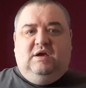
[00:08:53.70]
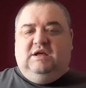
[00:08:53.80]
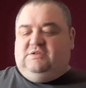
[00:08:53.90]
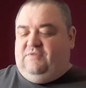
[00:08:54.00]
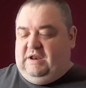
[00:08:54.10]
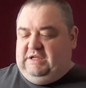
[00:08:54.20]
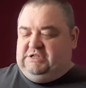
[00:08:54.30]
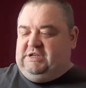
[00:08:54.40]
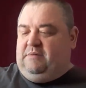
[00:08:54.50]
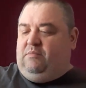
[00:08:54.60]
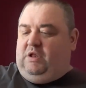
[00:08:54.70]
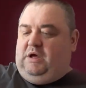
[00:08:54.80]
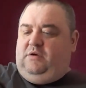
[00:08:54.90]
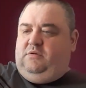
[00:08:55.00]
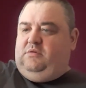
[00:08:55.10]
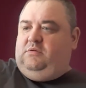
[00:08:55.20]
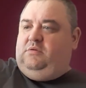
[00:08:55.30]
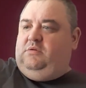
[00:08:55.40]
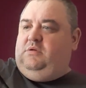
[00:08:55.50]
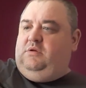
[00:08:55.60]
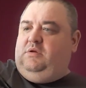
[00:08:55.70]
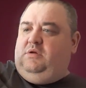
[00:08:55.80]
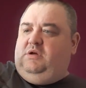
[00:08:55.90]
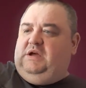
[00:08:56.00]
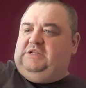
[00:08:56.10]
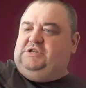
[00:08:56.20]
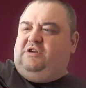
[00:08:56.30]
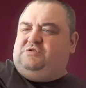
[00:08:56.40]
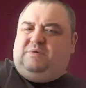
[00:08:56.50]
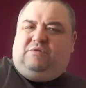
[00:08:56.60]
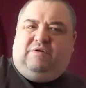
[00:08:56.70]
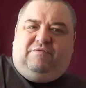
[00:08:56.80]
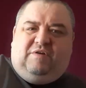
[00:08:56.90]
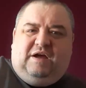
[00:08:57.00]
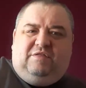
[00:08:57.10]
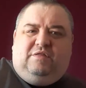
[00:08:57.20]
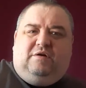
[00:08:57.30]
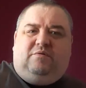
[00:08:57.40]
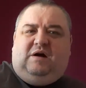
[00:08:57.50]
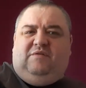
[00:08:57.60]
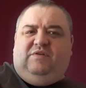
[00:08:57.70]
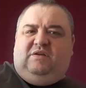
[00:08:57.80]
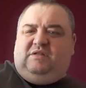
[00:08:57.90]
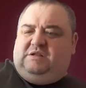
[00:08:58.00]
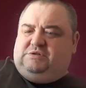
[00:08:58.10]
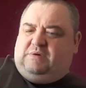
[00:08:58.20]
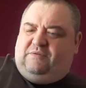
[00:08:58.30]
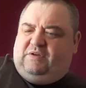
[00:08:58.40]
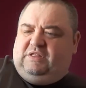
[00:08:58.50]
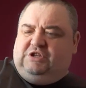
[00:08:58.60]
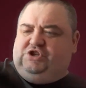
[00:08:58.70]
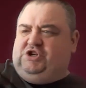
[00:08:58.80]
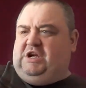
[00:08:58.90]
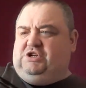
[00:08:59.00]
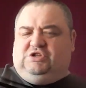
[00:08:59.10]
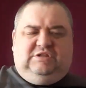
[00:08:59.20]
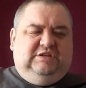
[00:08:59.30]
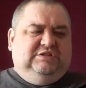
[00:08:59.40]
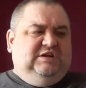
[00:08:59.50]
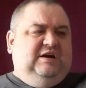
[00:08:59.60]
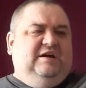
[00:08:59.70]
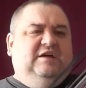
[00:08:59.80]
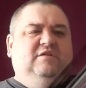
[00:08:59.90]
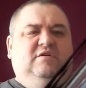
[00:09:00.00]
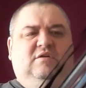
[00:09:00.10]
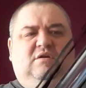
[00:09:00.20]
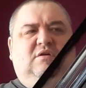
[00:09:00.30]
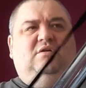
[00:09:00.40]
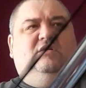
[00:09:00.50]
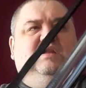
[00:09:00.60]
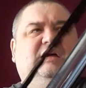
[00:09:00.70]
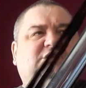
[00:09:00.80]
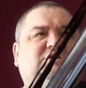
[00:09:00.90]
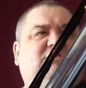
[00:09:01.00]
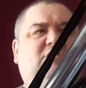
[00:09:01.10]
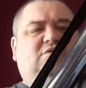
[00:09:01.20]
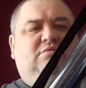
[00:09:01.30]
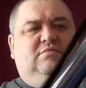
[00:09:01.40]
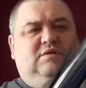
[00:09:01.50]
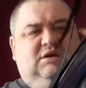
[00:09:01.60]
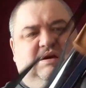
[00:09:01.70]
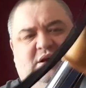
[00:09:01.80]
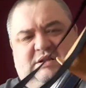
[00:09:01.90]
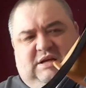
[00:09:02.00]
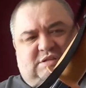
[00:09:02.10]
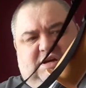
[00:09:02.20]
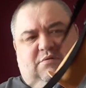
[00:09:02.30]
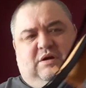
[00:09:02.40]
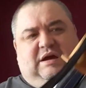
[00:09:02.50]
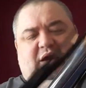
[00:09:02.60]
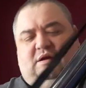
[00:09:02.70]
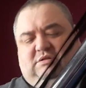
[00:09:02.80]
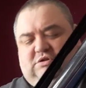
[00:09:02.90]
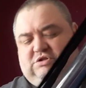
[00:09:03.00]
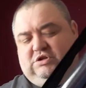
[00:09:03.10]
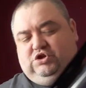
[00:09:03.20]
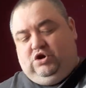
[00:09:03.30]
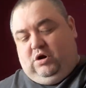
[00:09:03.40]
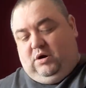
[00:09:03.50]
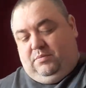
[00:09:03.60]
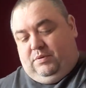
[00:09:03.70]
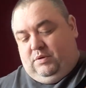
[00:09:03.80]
It's very similar. It's not as well refined though. I think they changed the design later on. It's okay. It does the job,